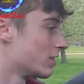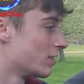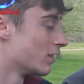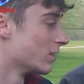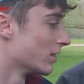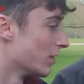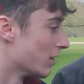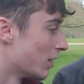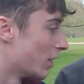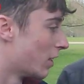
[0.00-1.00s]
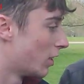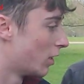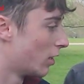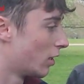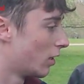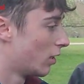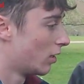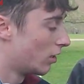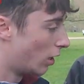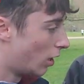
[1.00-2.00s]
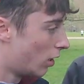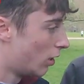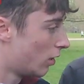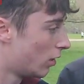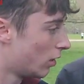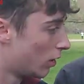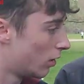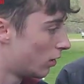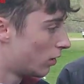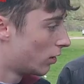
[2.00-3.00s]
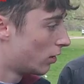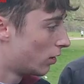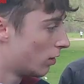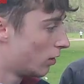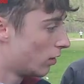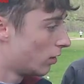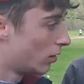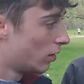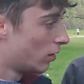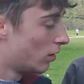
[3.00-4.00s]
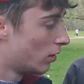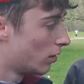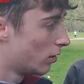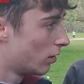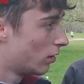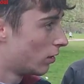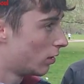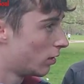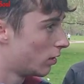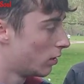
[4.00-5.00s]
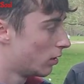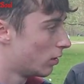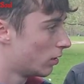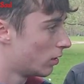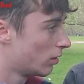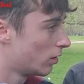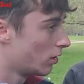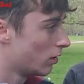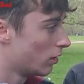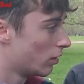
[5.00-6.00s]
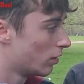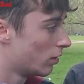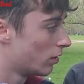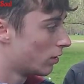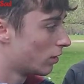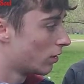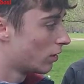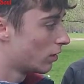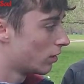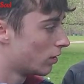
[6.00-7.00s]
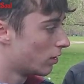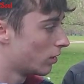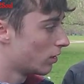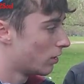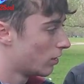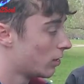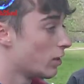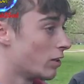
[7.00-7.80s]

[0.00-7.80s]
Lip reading: The person shown says nothing.